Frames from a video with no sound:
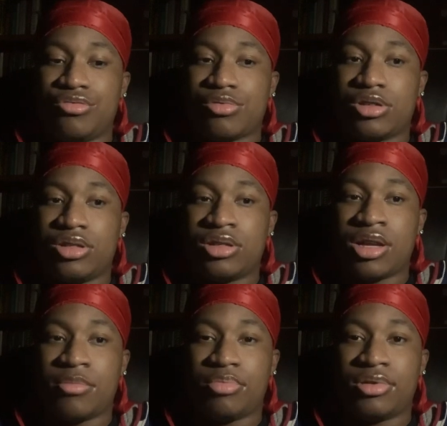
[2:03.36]
Brees
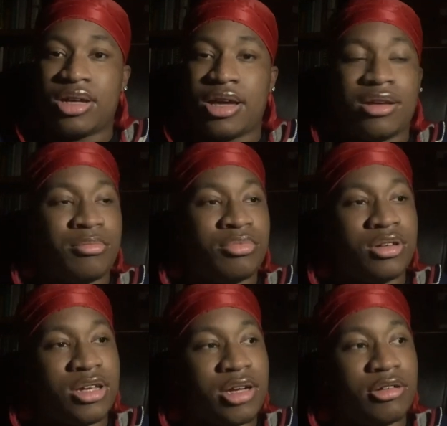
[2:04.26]
didn't play
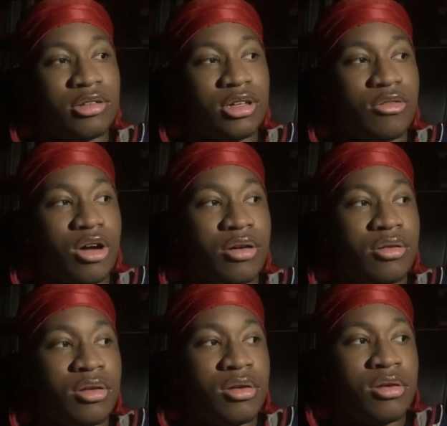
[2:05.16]
particularly well.
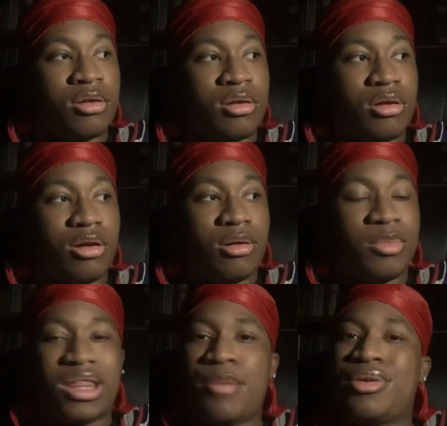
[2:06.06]

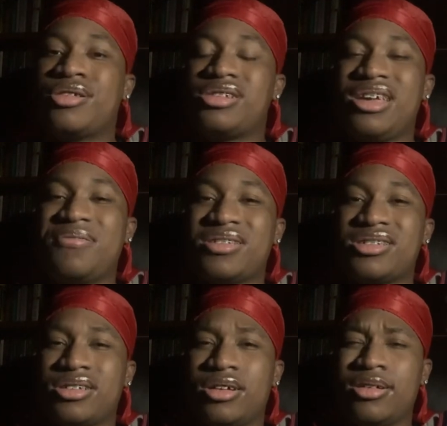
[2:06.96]
But that Bears defense is
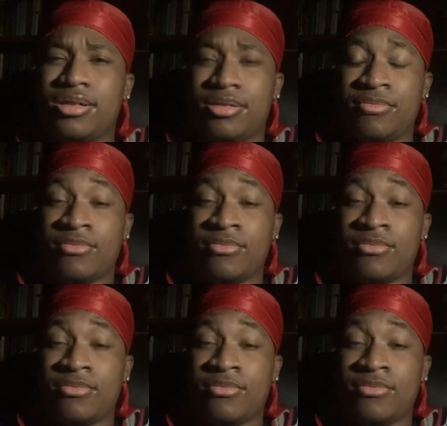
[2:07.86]
good.